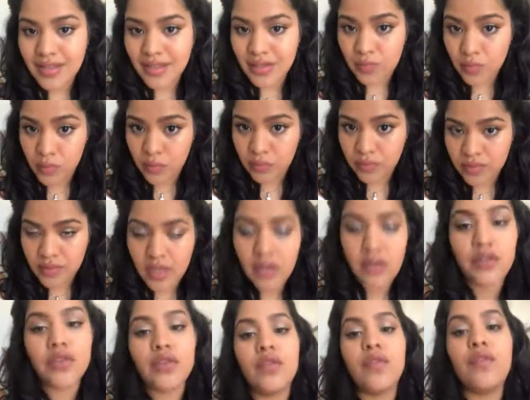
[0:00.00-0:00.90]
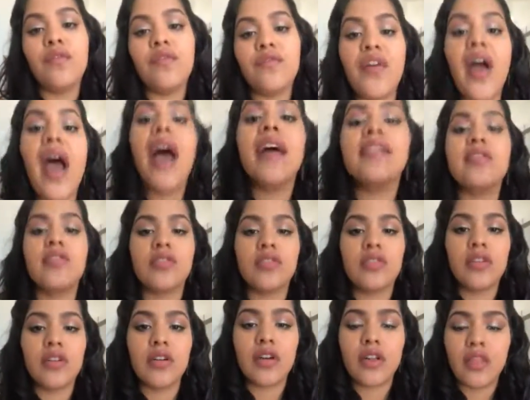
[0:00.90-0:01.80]
and this will tell you
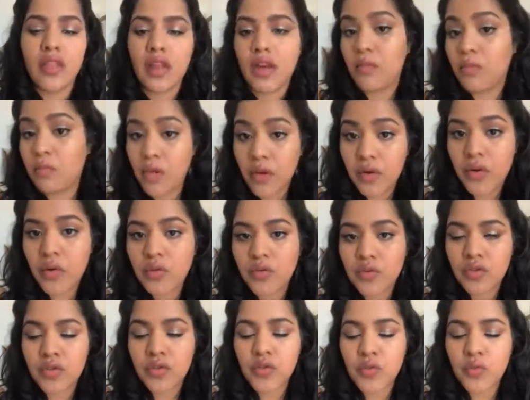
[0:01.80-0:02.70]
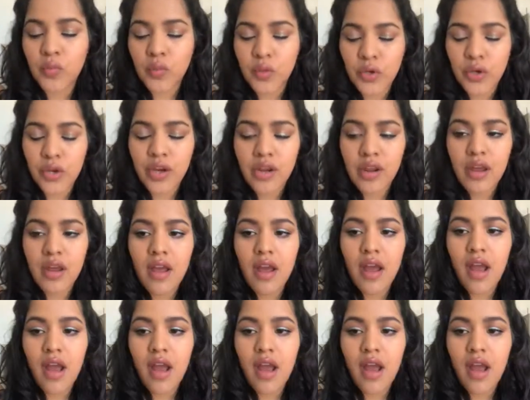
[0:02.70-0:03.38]
faster than a blood culture would.